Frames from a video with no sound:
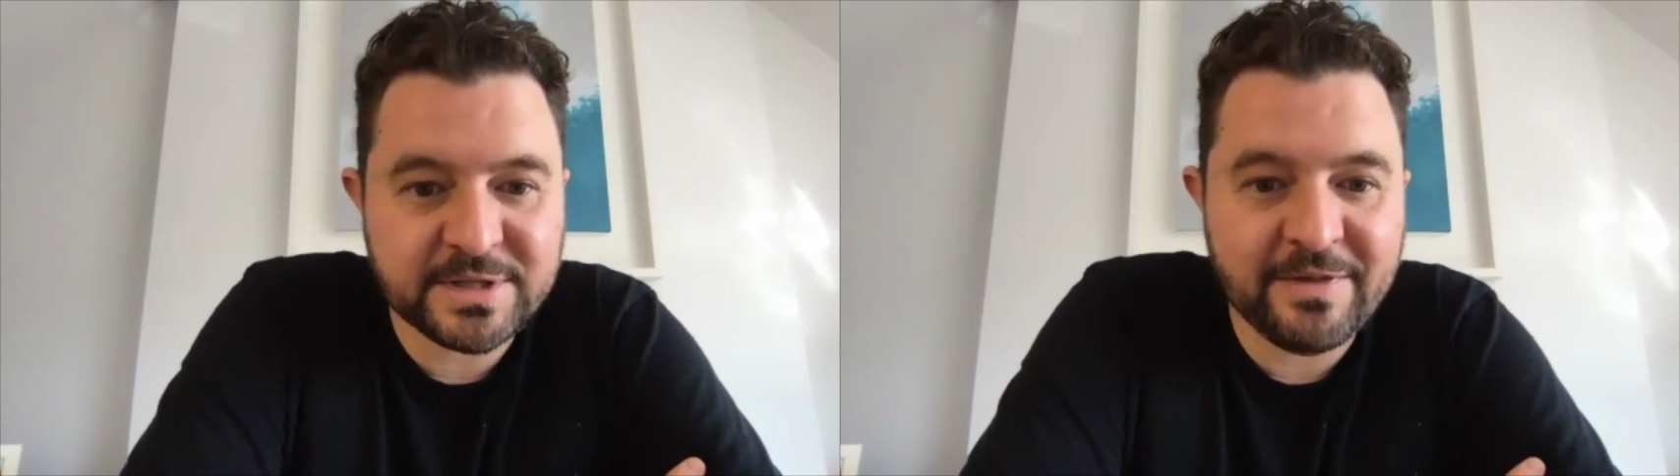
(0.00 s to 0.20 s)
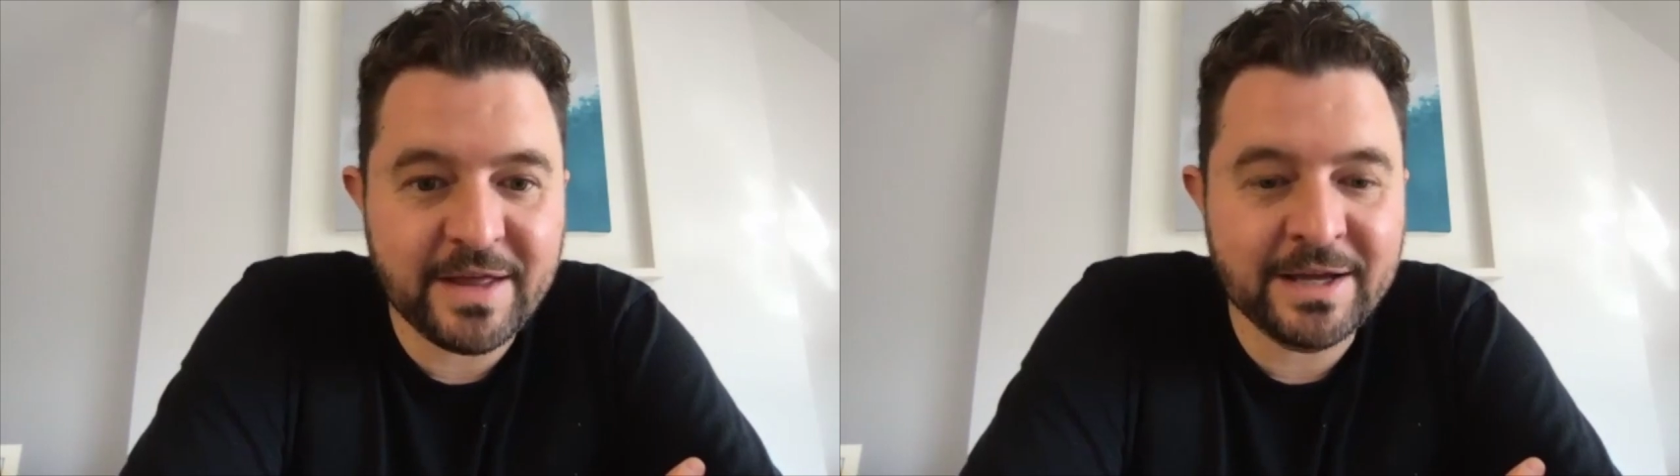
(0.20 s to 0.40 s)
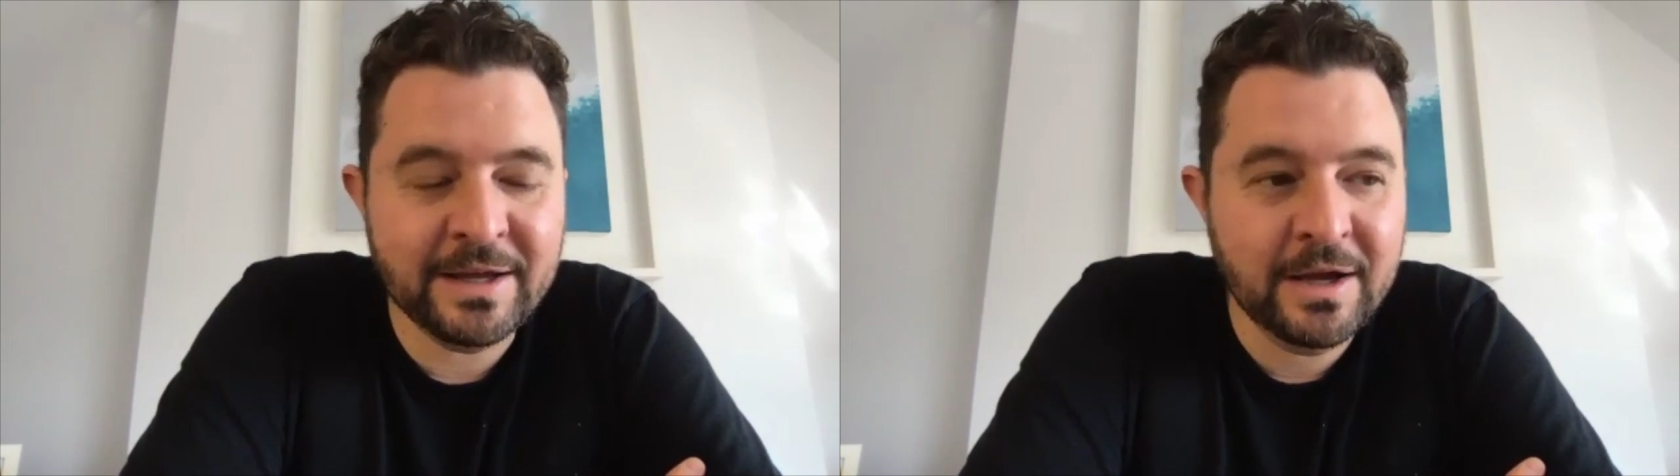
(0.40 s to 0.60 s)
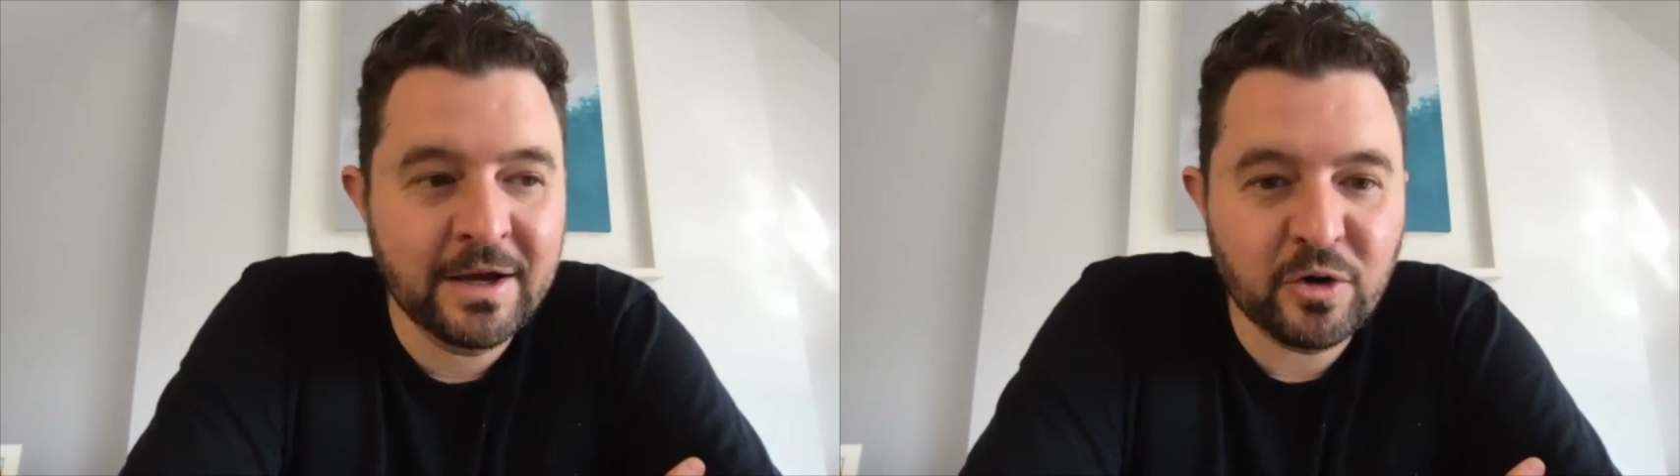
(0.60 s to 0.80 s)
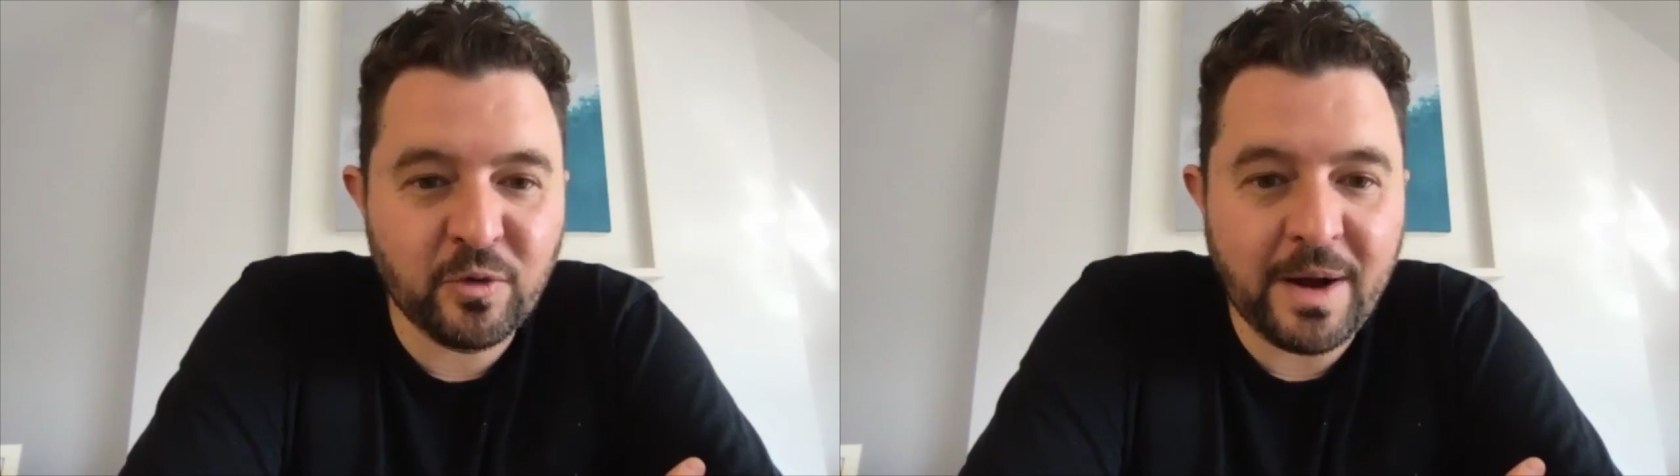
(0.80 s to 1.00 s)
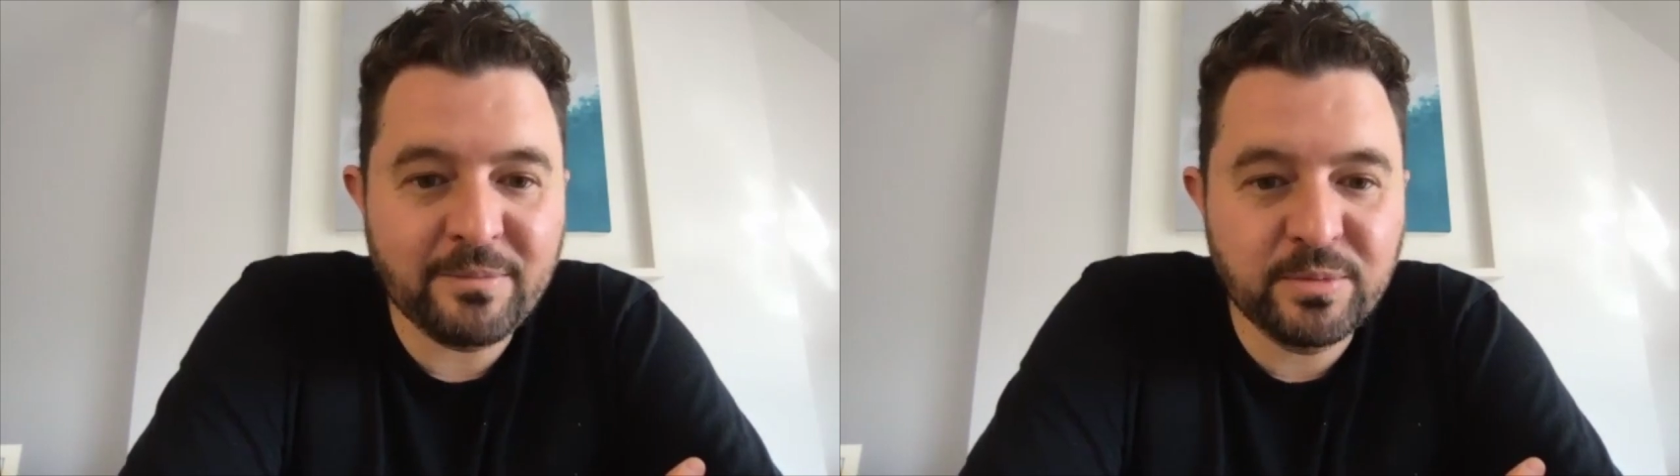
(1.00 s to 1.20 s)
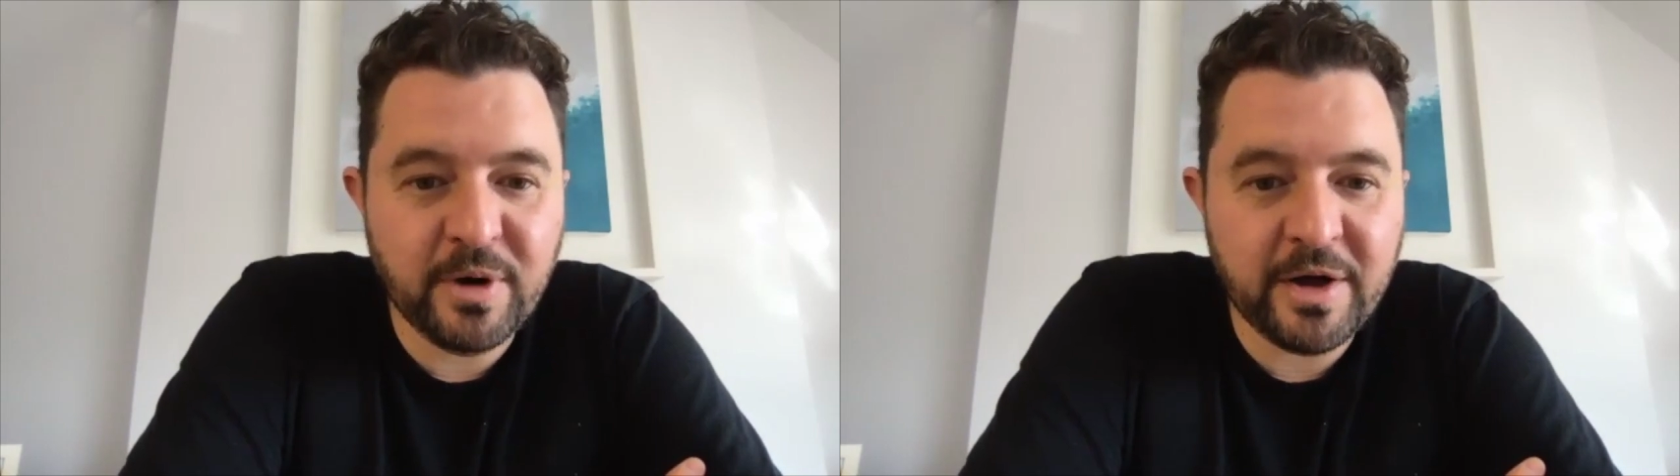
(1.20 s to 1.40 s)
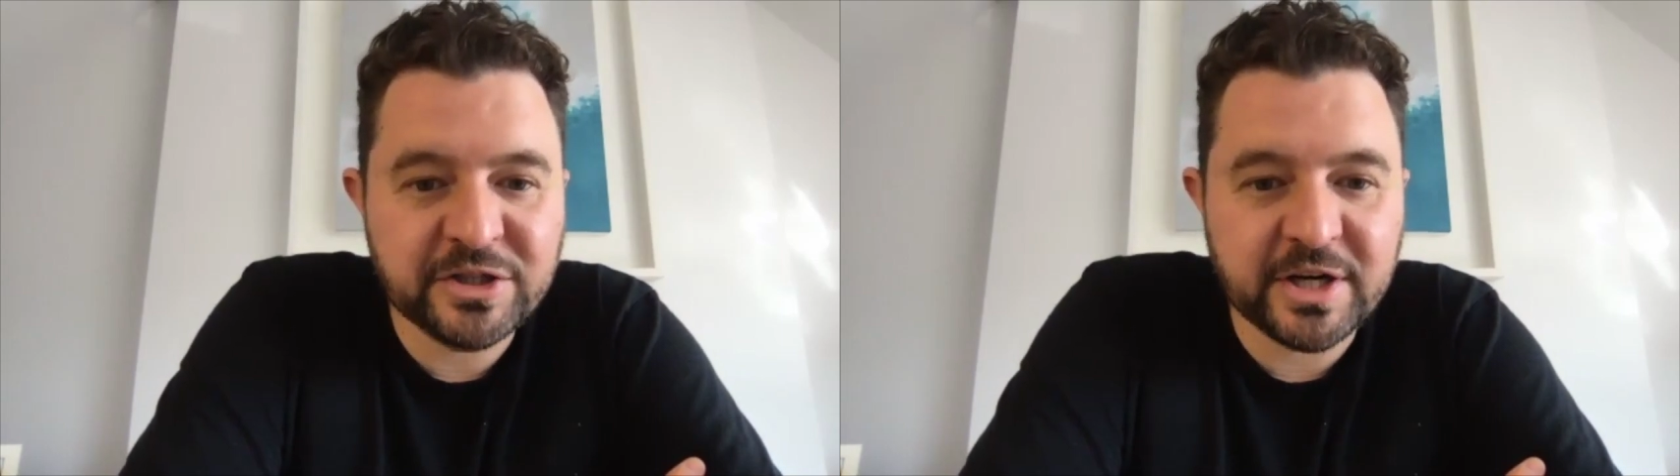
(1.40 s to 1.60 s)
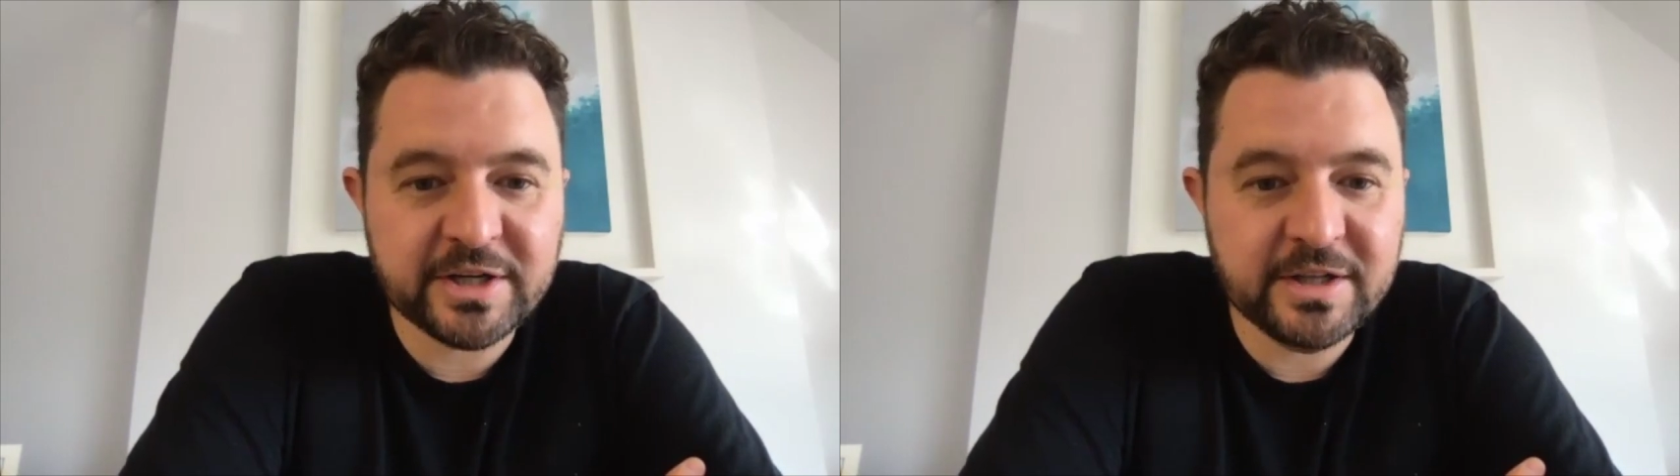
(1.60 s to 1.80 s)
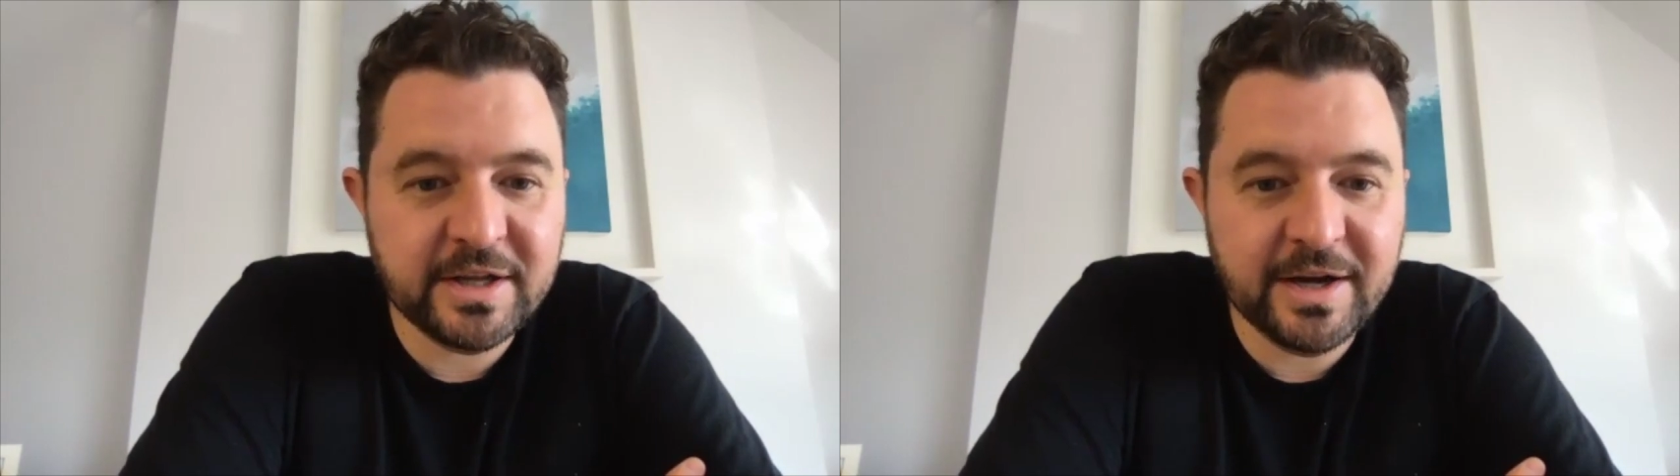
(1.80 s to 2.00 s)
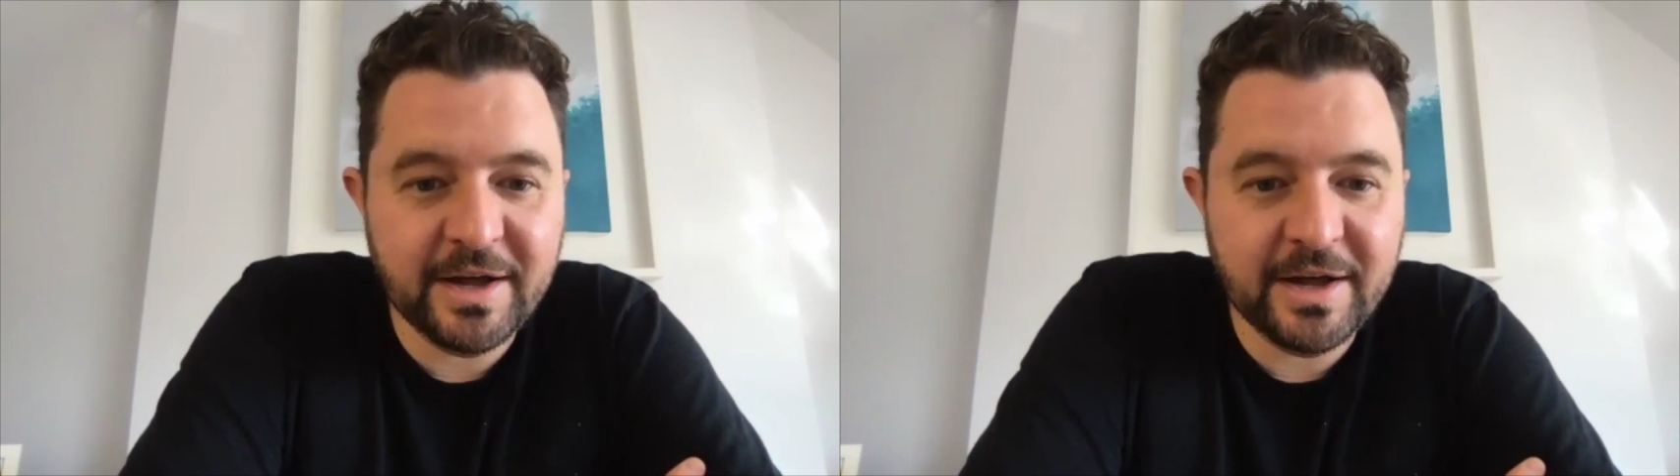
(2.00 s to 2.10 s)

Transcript: and they grab you by the jugular